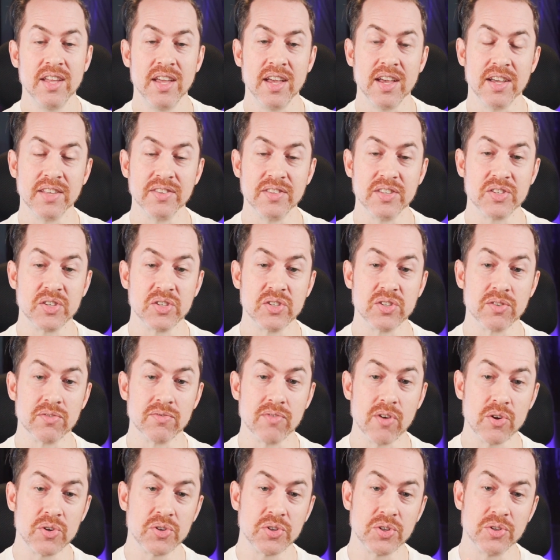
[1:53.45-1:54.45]
And this is a
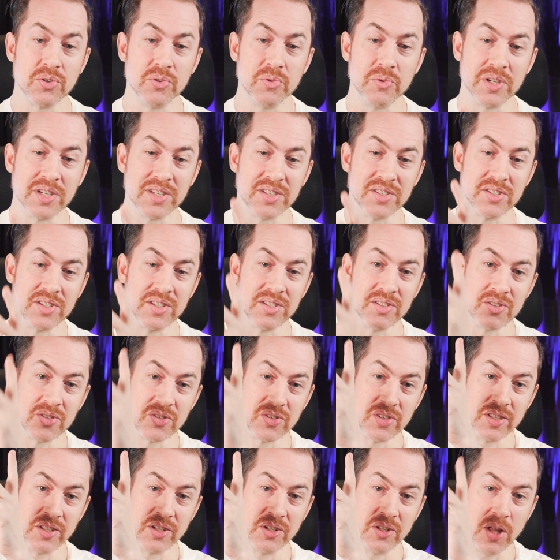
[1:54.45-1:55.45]
virtue. We can see
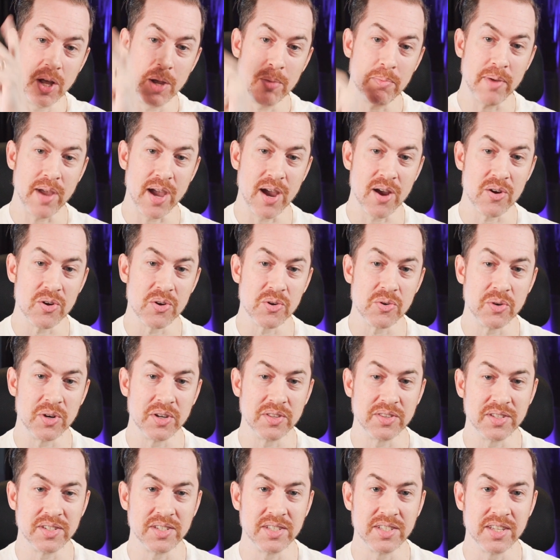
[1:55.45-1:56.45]
there's a little up arrow
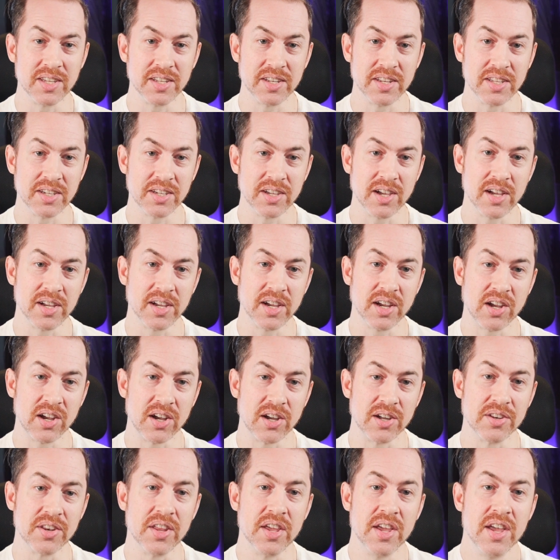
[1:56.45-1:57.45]
on the DNA
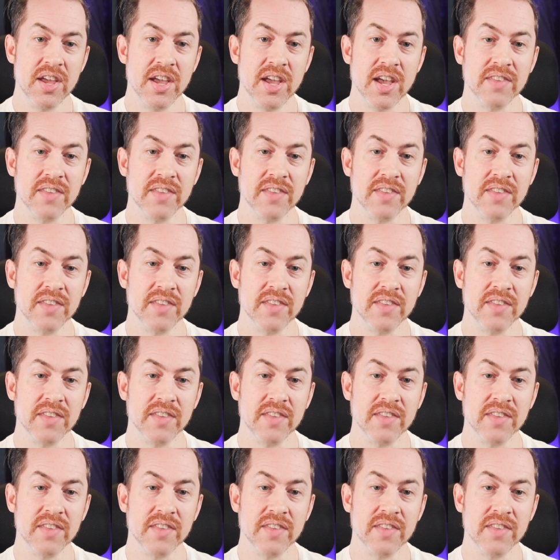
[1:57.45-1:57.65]
icon,